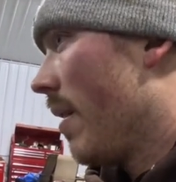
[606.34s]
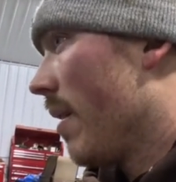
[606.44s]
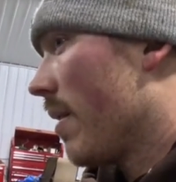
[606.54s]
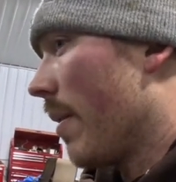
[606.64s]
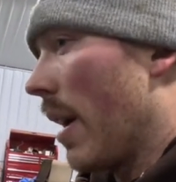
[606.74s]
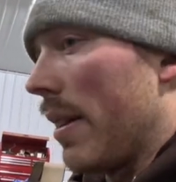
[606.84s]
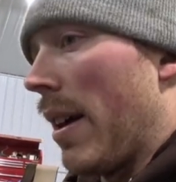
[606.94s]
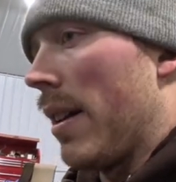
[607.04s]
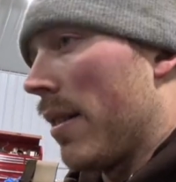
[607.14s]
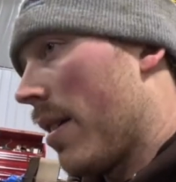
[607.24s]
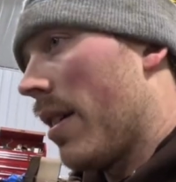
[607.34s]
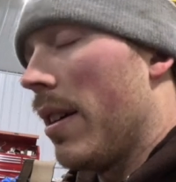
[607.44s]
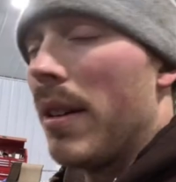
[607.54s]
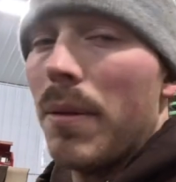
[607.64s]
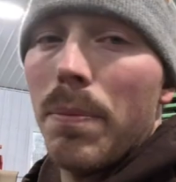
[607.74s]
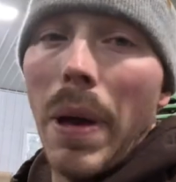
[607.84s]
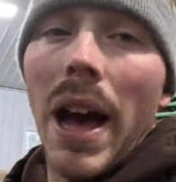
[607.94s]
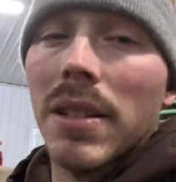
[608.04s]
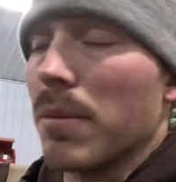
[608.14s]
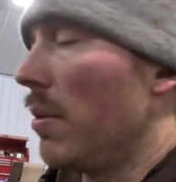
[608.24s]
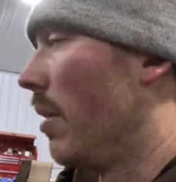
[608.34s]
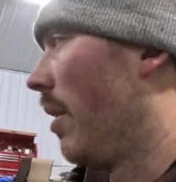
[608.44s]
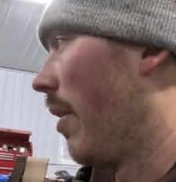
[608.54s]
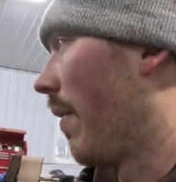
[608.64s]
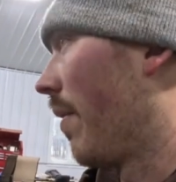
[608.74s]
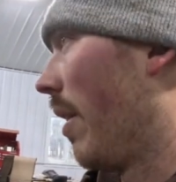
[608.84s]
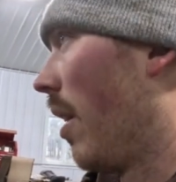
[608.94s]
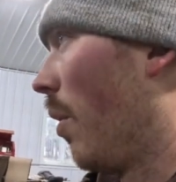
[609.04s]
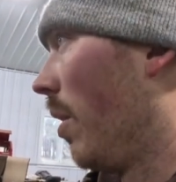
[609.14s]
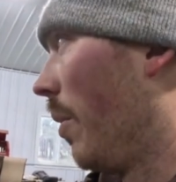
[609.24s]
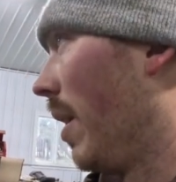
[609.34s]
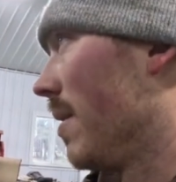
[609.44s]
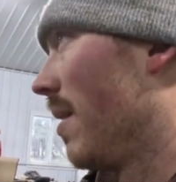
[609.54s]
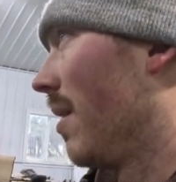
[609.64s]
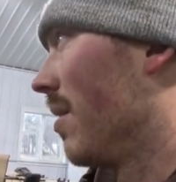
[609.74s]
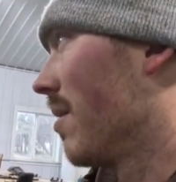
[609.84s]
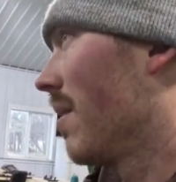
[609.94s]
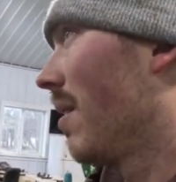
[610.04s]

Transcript: So we got that passable right for now anyways, and there's